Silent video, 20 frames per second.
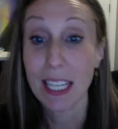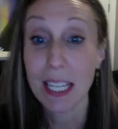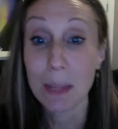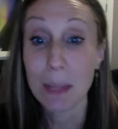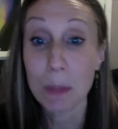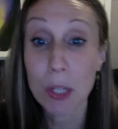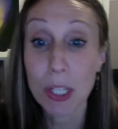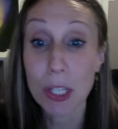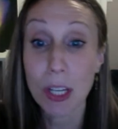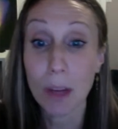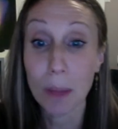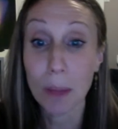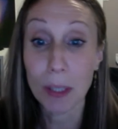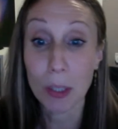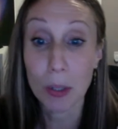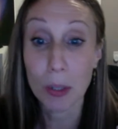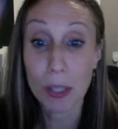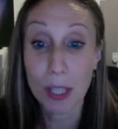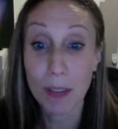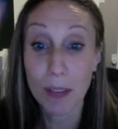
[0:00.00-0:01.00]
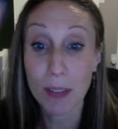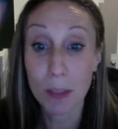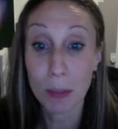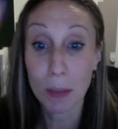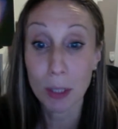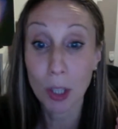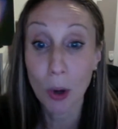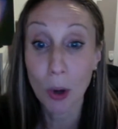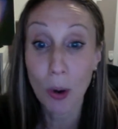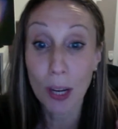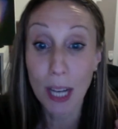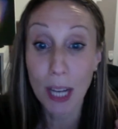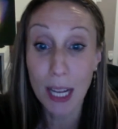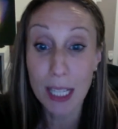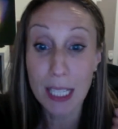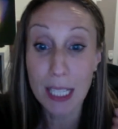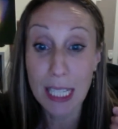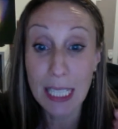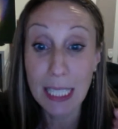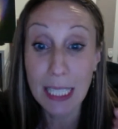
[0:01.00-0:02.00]
Mashiach ben Yosef has been going
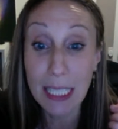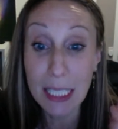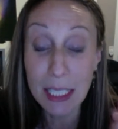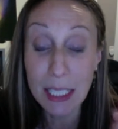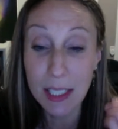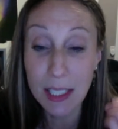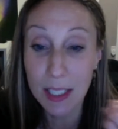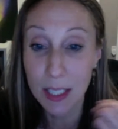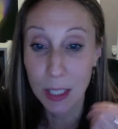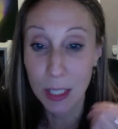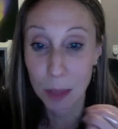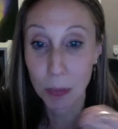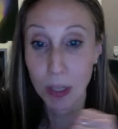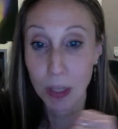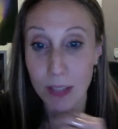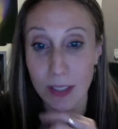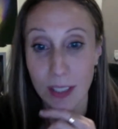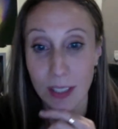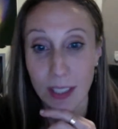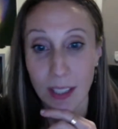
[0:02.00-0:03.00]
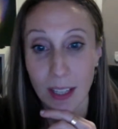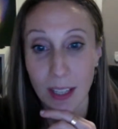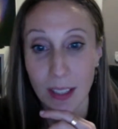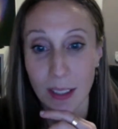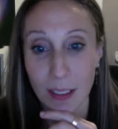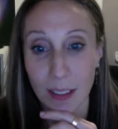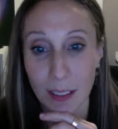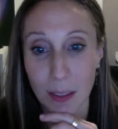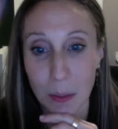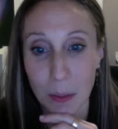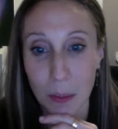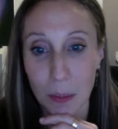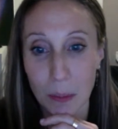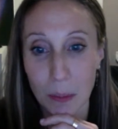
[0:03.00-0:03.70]
on at least since President Kennedy.